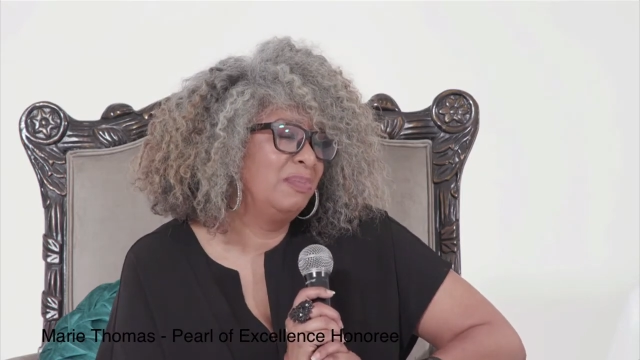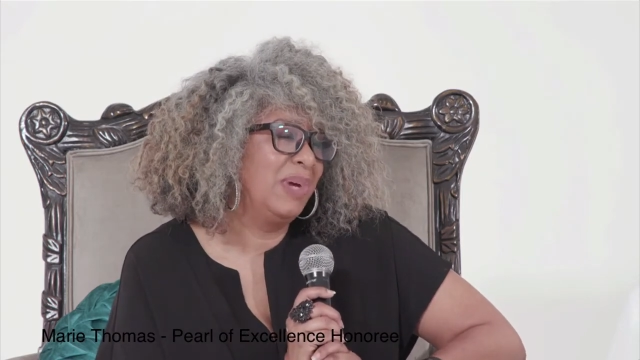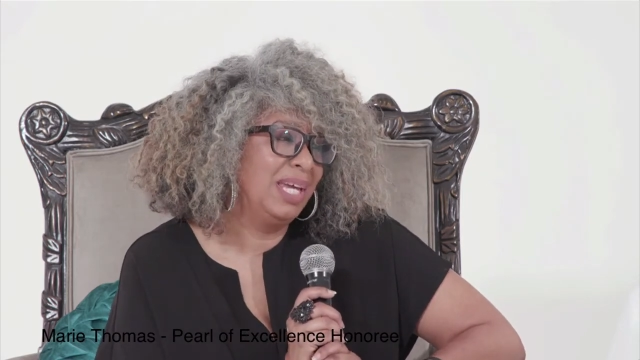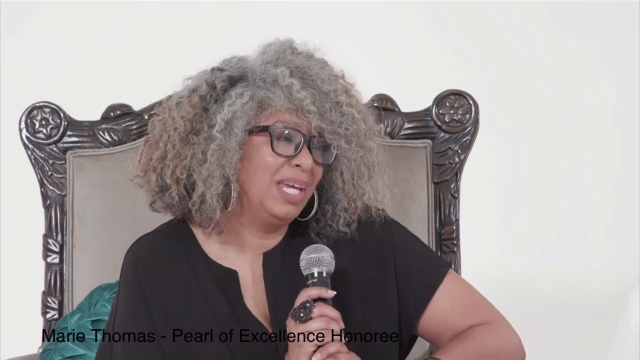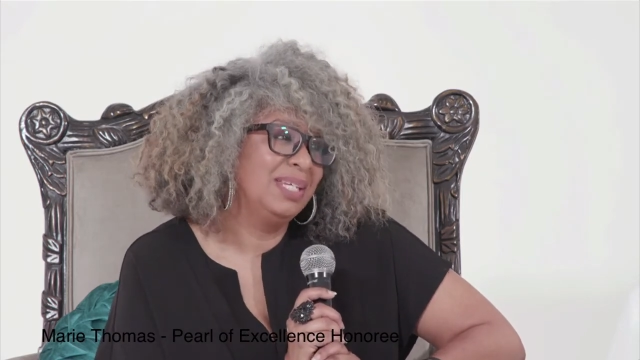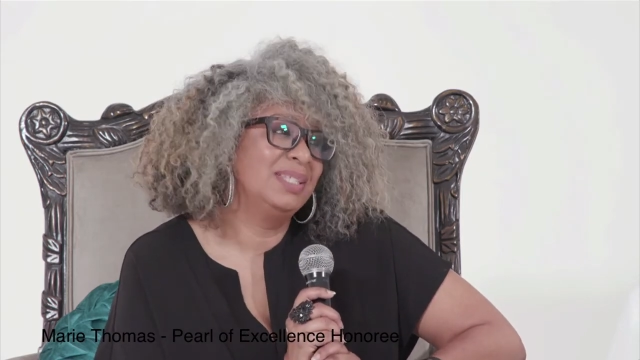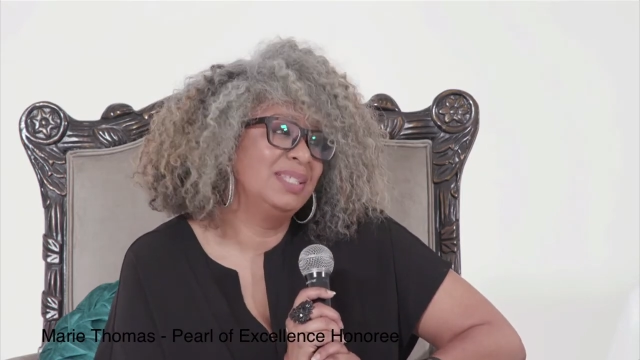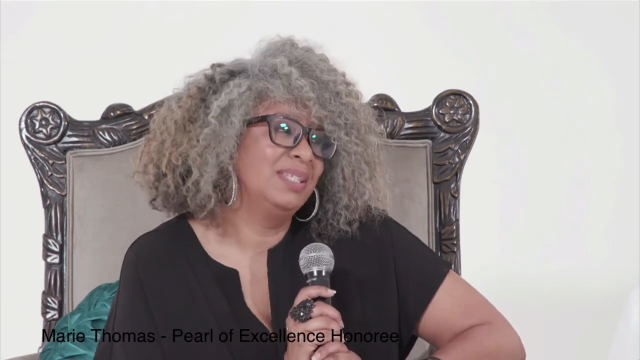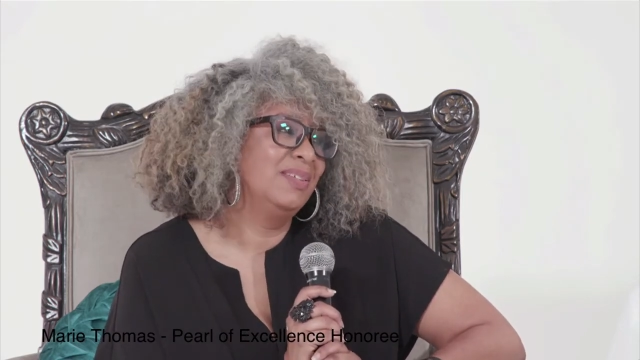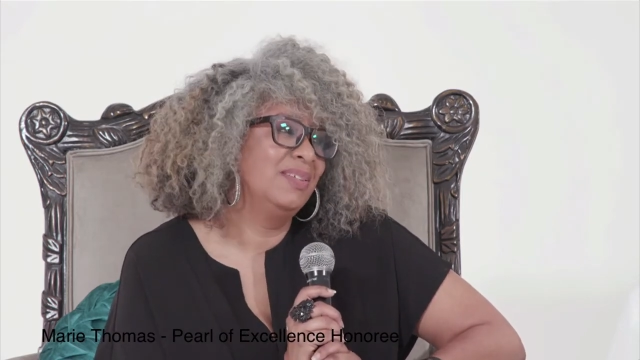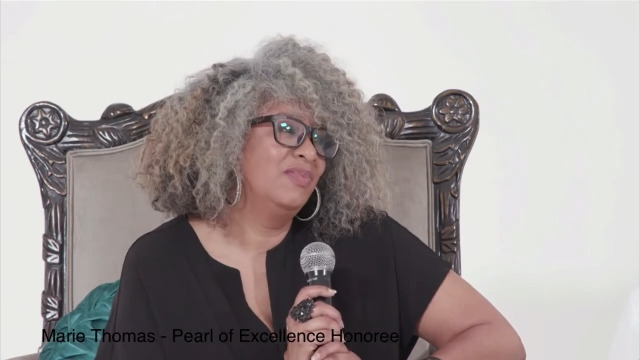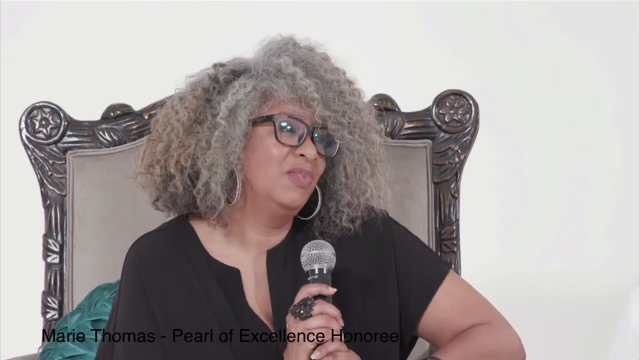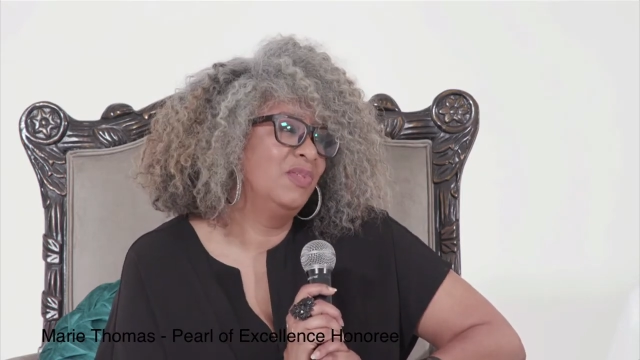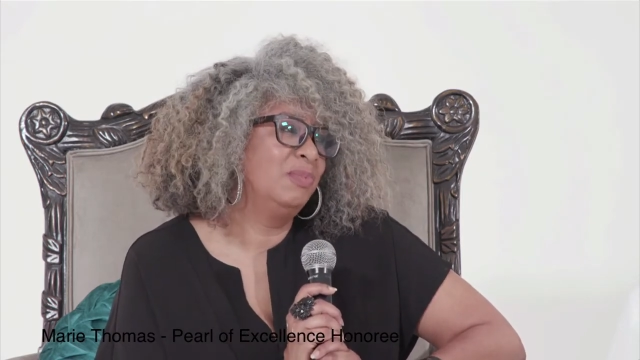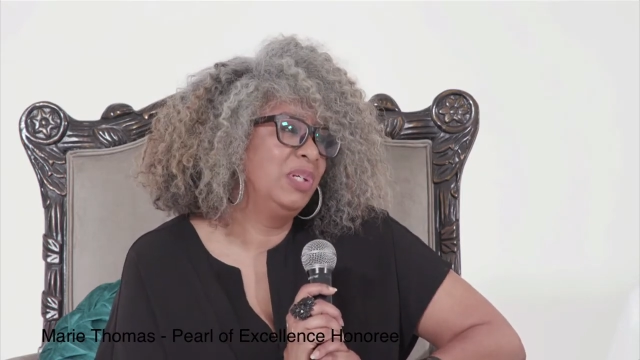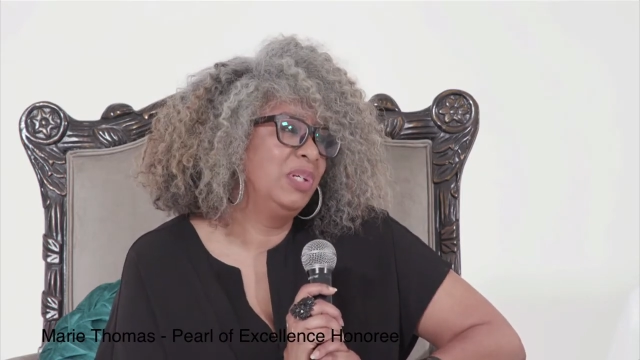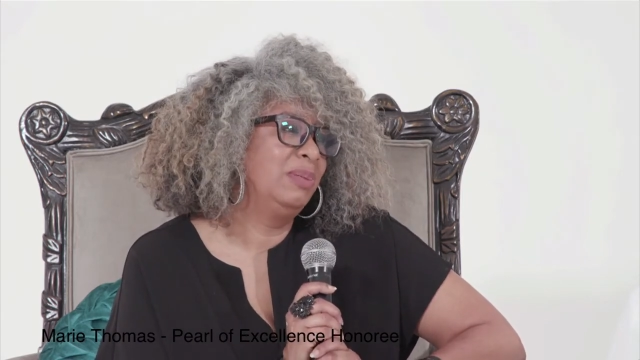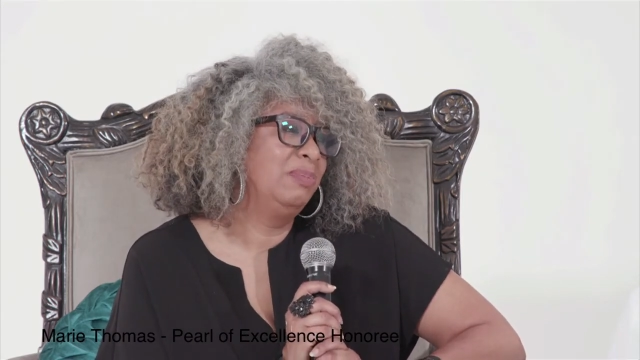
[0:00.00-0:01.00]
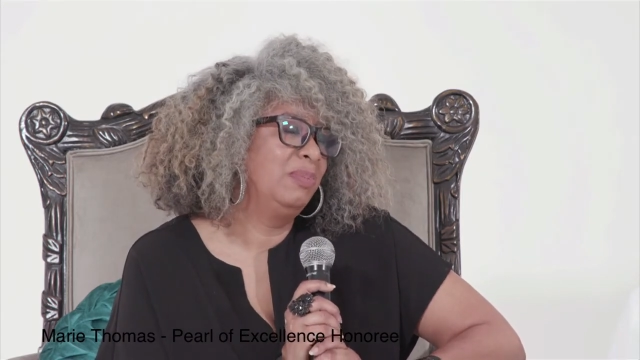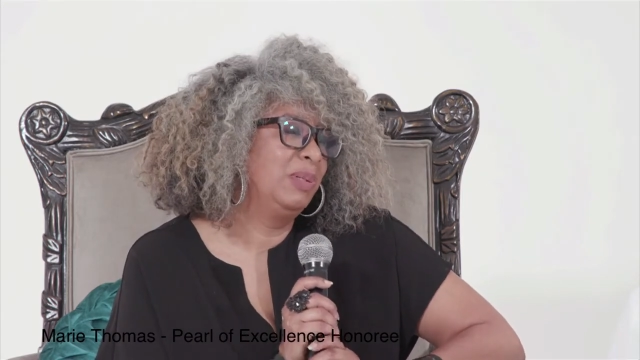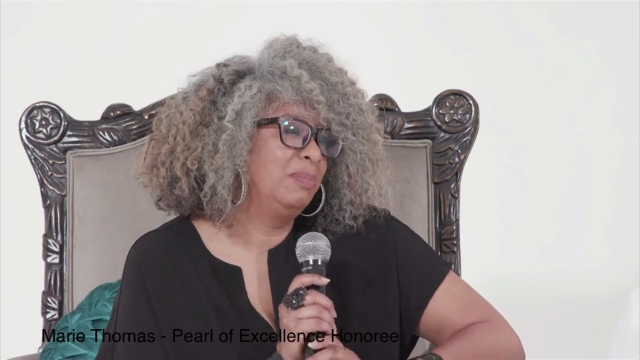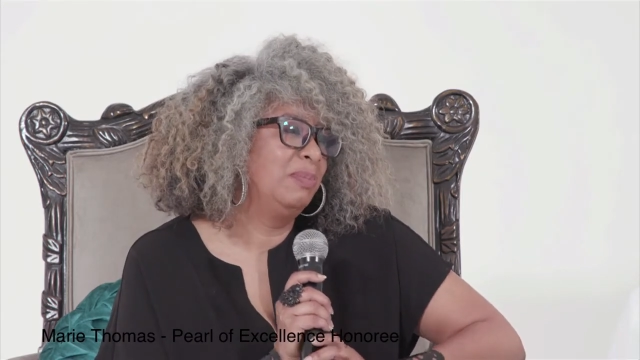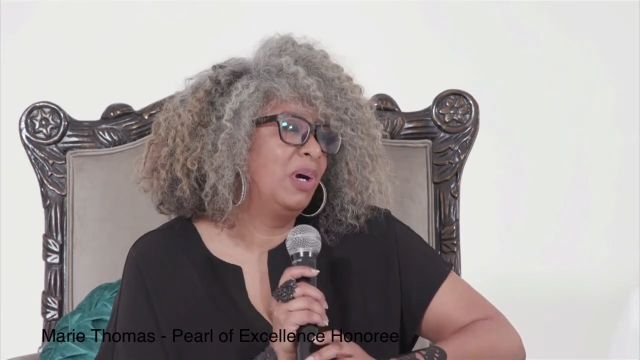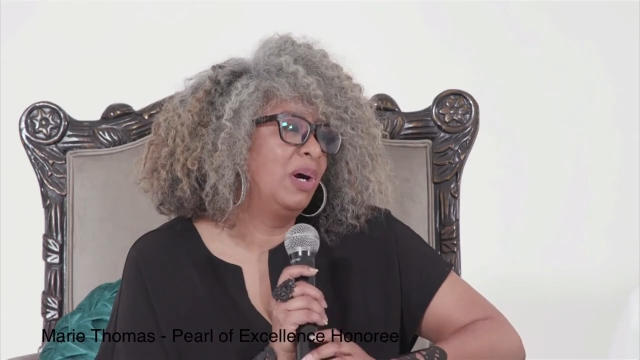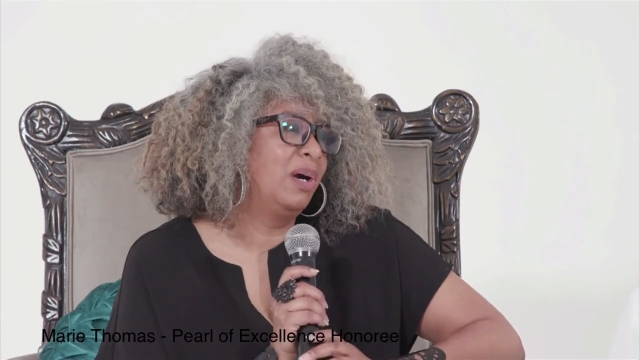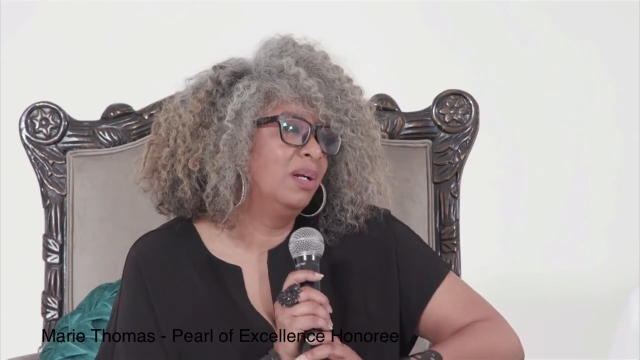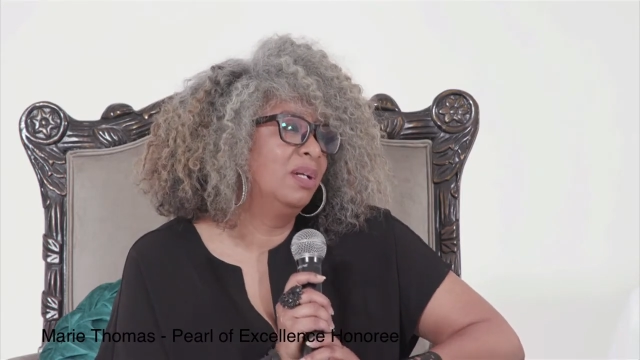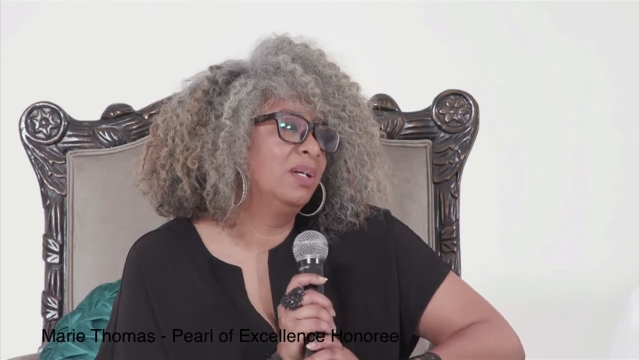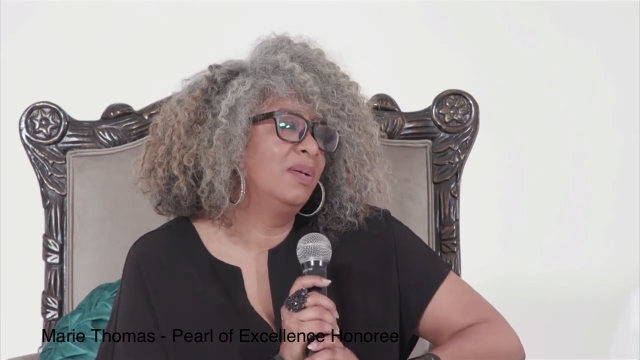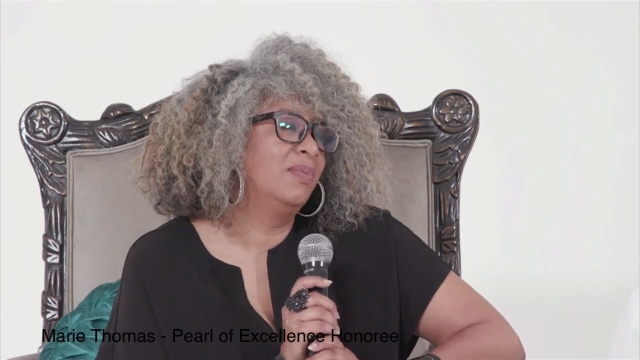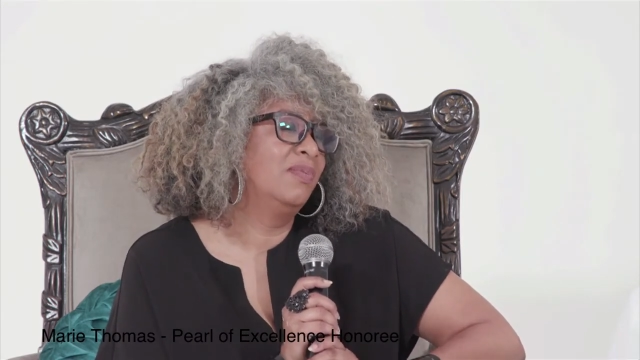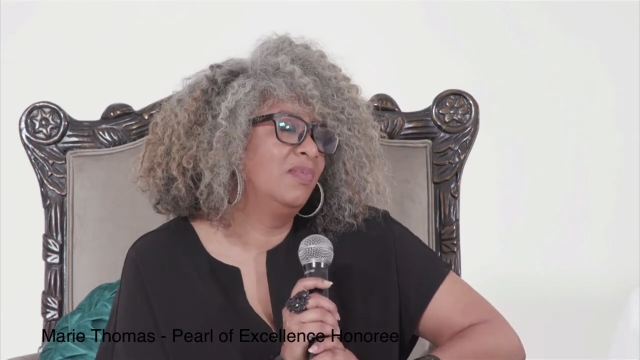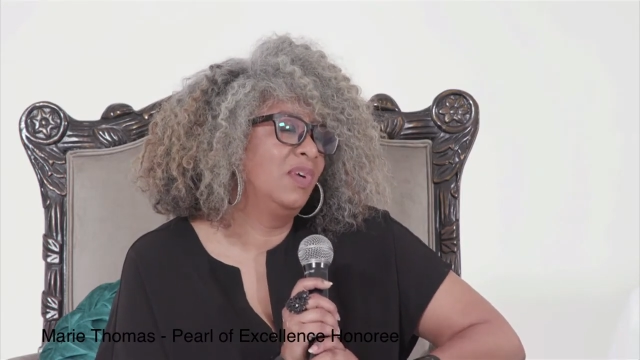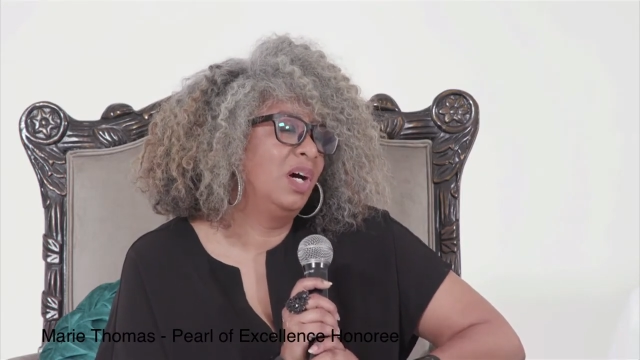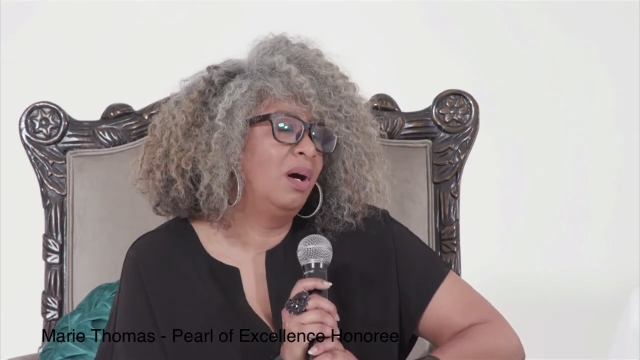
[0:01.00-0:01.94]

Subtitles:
amazing for me to be part of